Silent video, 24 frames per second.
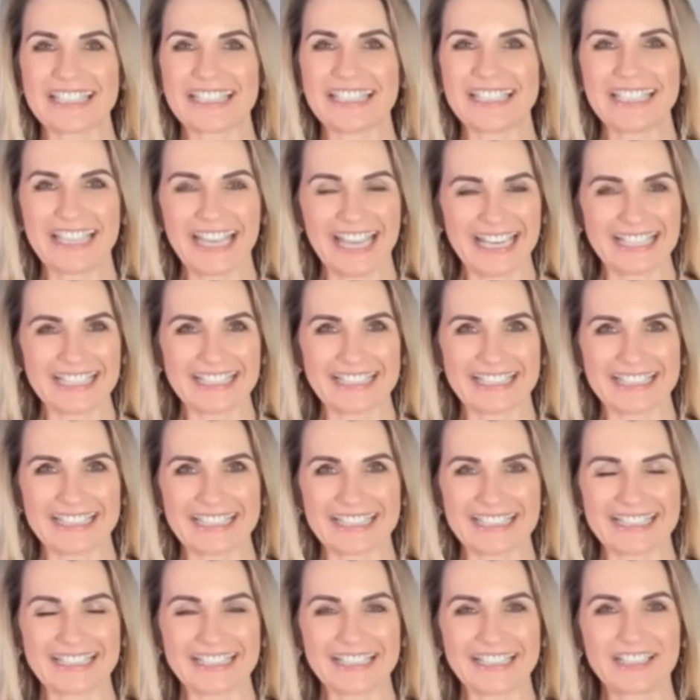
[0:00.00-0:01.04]

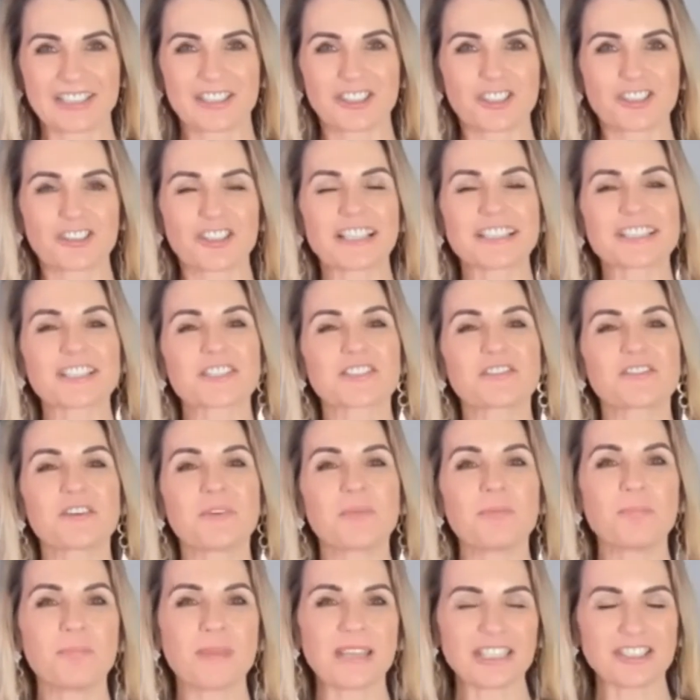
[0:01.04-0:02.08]
Yes,
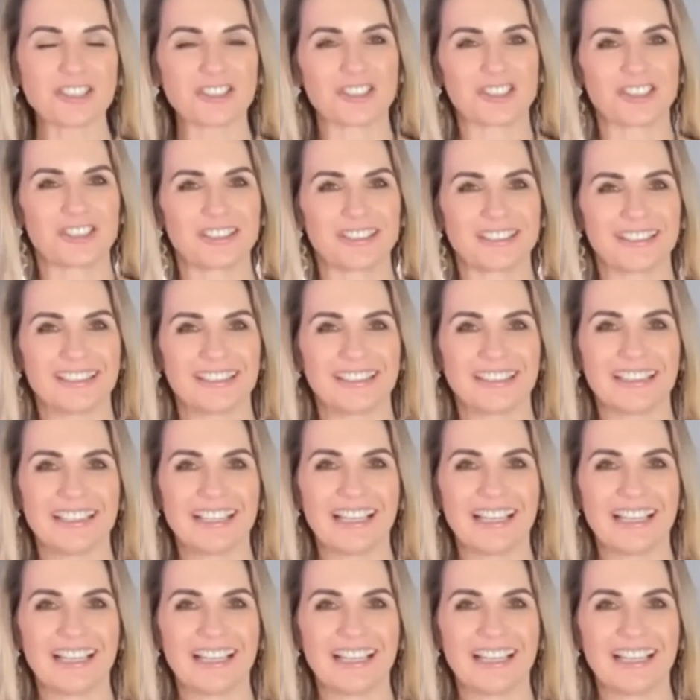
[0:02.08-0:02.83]
transformation.